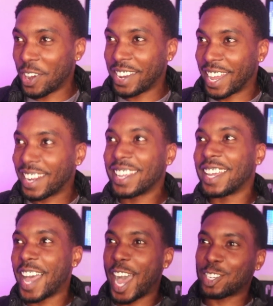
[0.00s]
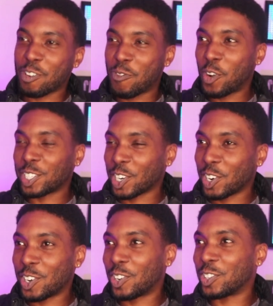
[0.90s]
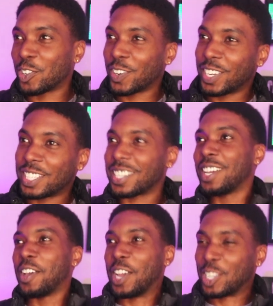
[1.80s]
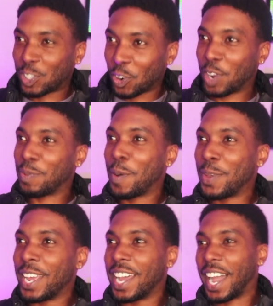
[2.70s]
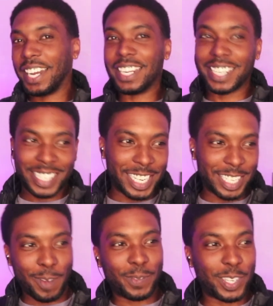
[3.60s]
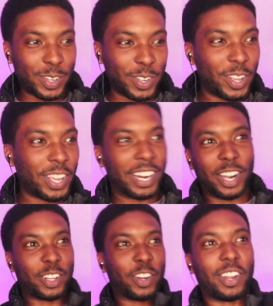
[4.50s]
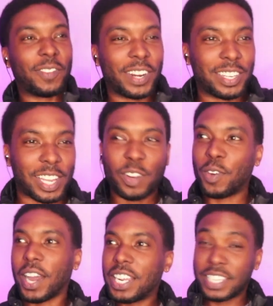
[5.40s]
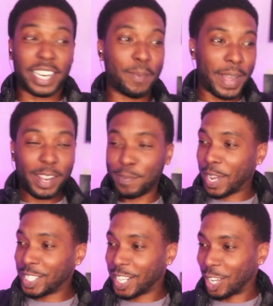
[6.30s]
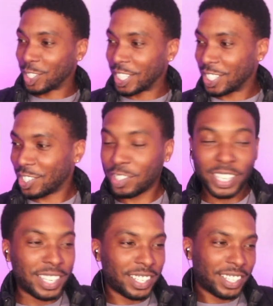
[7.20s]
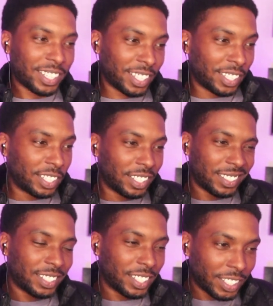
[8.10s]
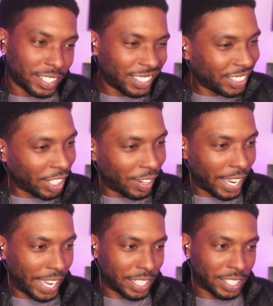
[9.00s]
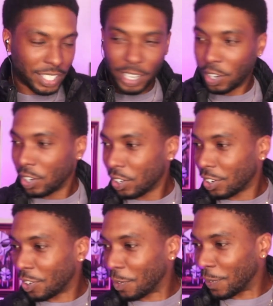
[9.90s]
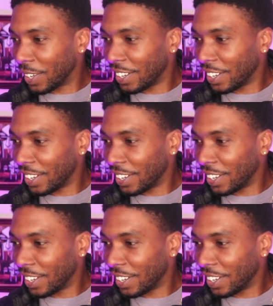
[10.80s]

that has her voice heard on, during this historic moment, I need to say something too. And a girl over there is like, oh, I need to get my my shouts in too. Shut the fuck up! Yo, ass up. Hold on, man.